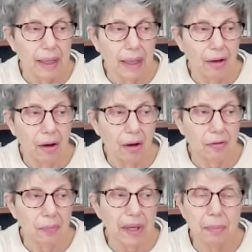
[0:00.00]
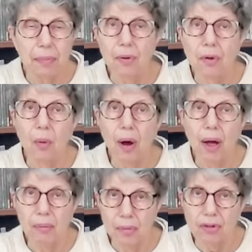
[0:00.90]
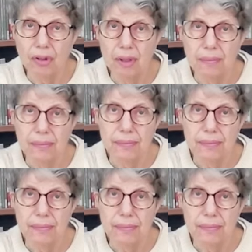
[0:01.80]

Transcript: of people who are Muslim.